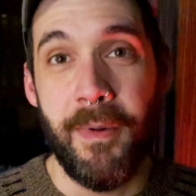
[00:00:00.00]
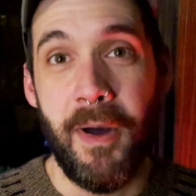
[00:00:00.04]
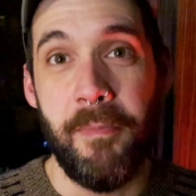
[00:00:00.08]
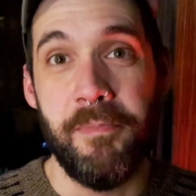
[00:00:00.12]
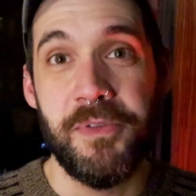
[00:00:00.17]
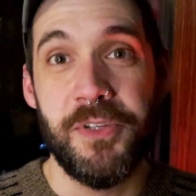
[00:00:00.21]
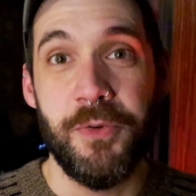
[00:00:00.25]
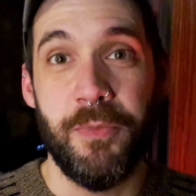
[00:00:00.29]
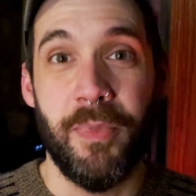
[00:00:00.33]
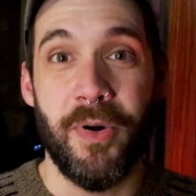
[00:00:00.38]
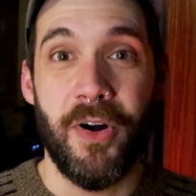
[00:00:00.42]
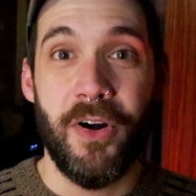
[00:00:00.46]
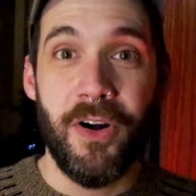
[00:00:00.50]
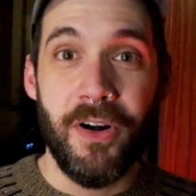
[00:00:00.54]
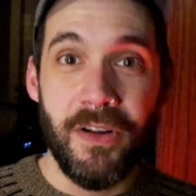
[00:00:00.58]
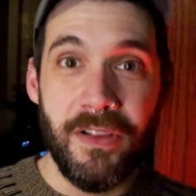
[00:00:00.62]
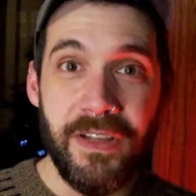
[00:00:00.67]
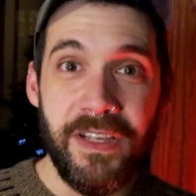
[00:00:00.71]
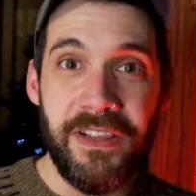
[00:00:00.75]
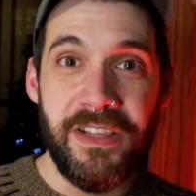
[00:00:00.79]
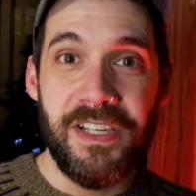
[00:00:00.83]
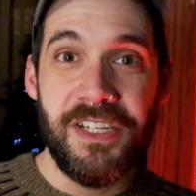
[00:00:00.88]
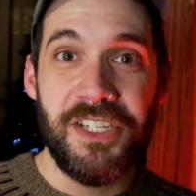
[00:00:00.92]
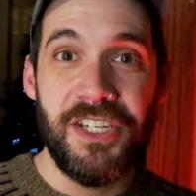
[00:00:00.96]
up super
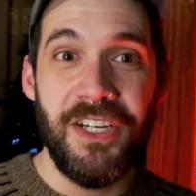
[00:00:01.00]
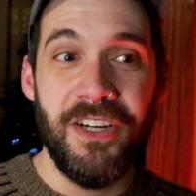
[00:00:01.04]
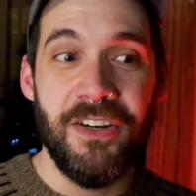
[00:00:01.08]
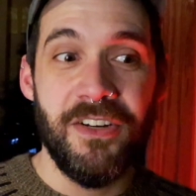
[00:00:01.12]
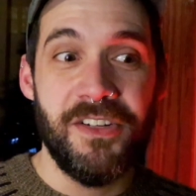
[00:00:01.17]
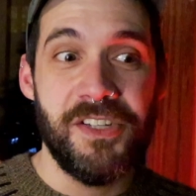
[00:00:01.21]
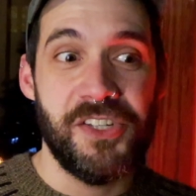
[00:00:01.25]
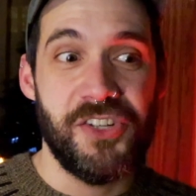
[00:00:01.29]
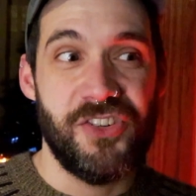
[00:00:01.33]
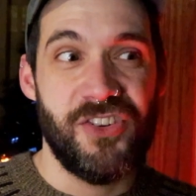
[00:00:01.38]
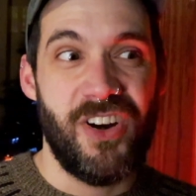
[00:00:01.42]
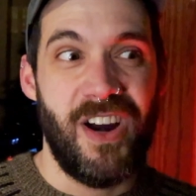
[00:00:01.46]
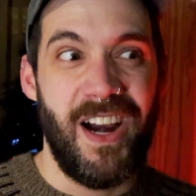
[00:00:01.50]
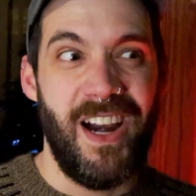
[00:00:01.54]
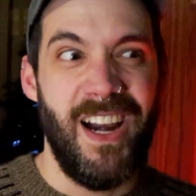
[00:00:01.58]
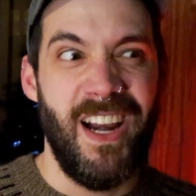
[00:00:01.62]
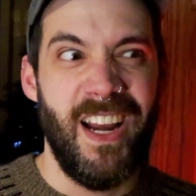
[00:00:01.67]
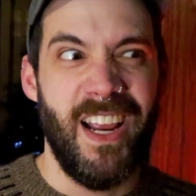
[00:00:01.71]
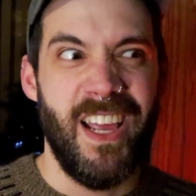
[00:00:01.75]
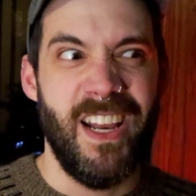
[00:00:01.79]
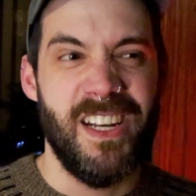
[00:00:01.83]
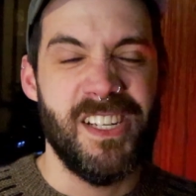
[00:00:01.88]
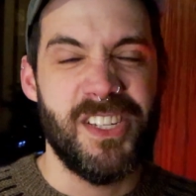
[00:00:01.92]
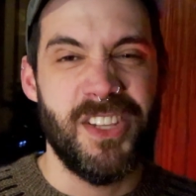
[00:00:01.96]
early this year to try and
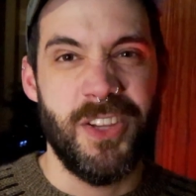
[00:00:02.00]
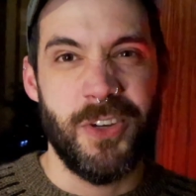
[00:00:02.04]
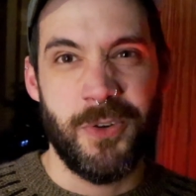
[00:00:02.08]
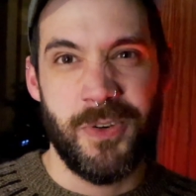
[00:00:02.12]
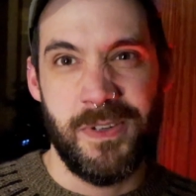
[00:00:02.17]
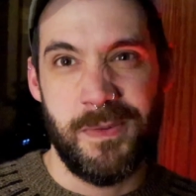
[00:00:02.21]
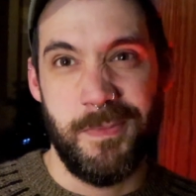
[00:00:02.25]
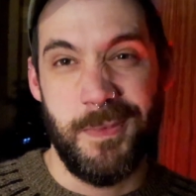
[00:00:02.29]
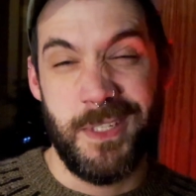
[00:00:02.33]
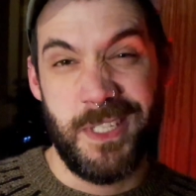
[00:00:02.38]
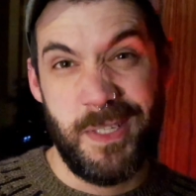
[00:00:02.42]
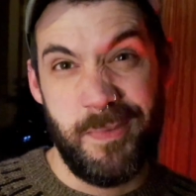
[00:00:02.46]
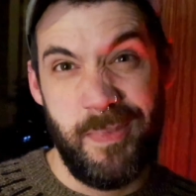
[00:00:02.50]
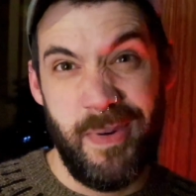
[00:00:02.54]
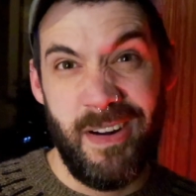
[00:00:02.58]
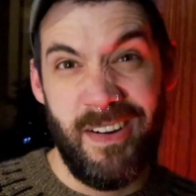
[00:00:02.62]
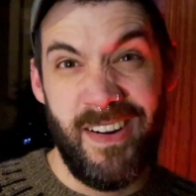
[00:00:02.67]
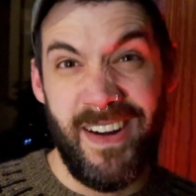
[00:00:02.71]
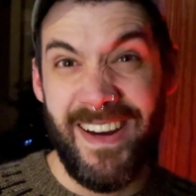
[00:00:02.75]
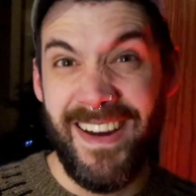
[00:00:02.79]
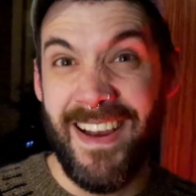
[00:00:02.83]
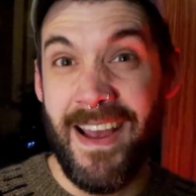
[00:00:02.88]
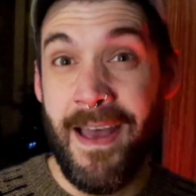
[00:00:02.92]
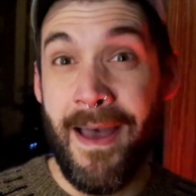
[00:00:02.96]
get to the Christmas
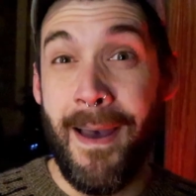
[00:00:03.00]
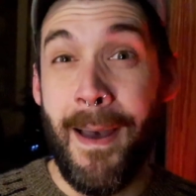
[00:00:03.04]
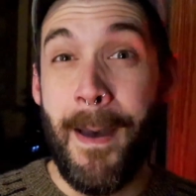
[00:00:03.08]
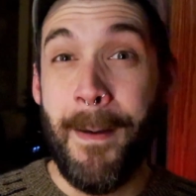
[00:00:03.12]
spirit,